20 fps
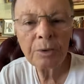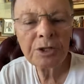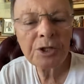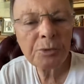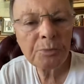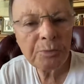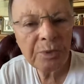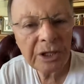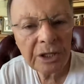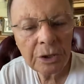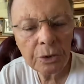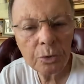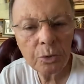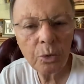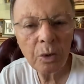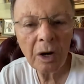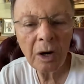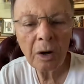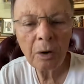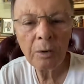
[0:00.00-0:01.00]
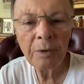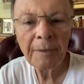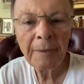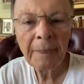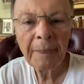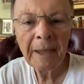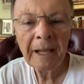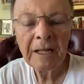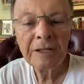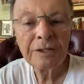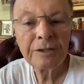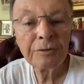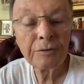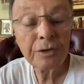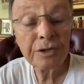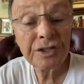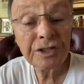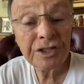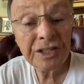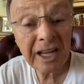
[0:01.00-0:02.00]
or social, or
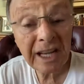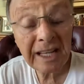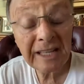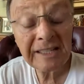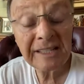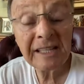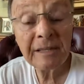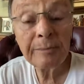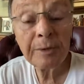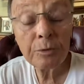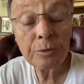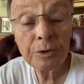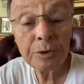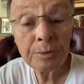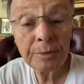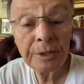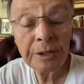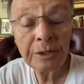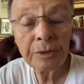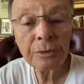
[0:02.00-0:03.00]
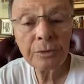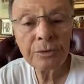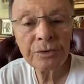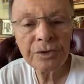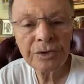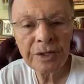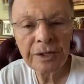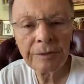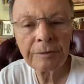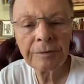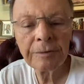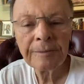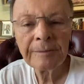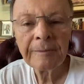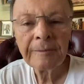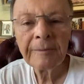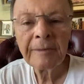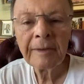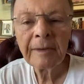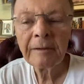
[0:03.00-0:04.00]
spiritual, if you
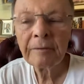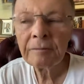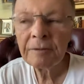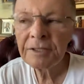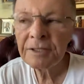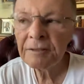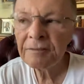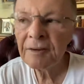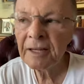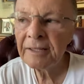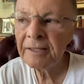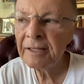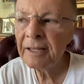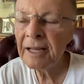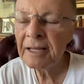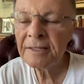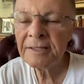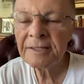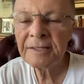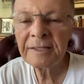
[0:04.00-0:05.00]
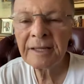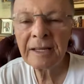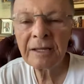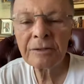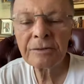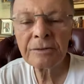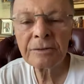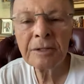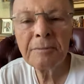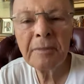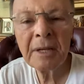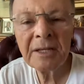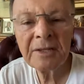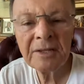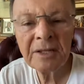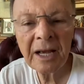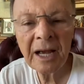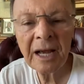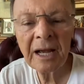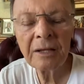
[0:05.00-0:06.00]
receive the Holy Spirit, you are
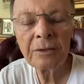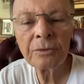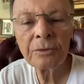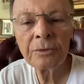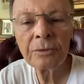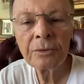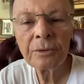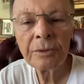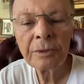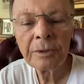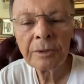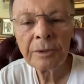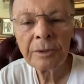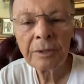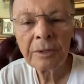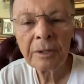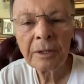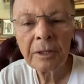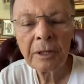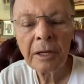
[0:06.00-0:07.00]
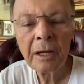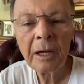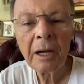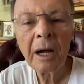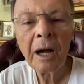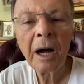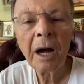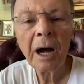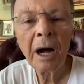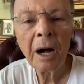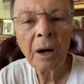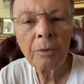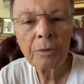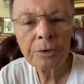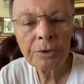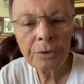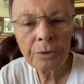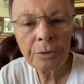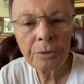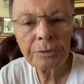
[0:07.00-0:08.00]
going to have access
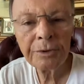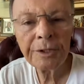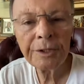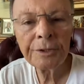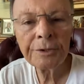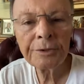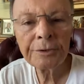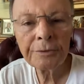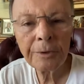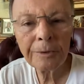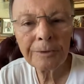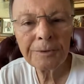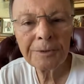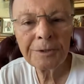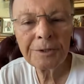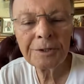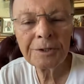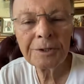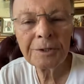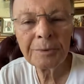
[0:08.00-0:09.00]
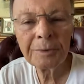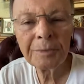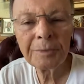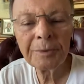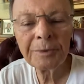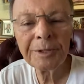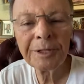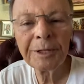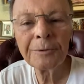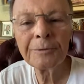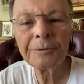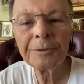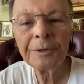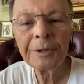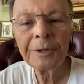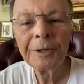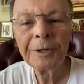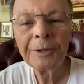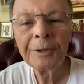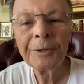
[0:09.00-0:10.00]
immediately to the
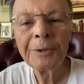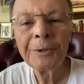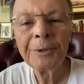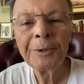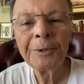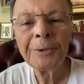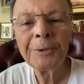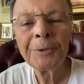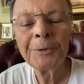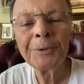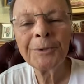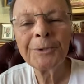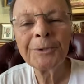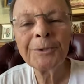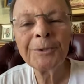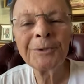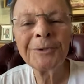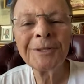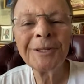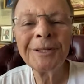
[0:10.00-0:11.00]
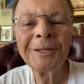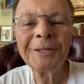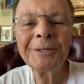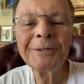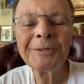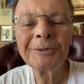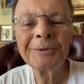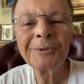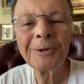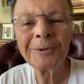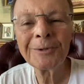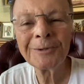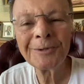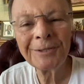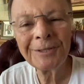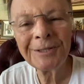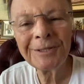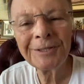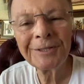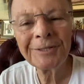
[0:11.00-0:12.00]
secret place of the Most High,
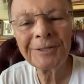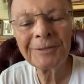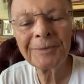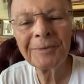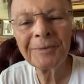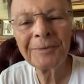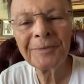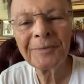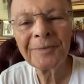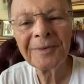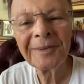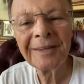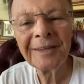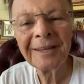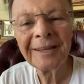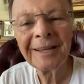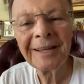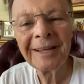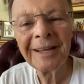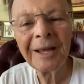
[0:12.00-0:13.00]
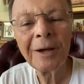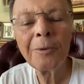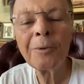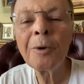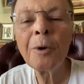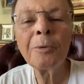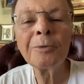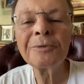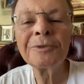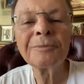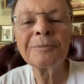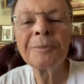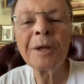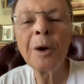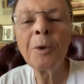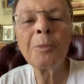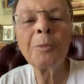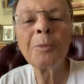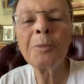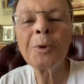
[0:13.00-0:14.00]
because this secret
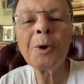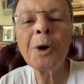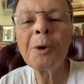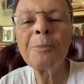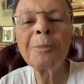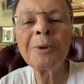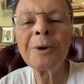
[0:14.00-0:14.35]
place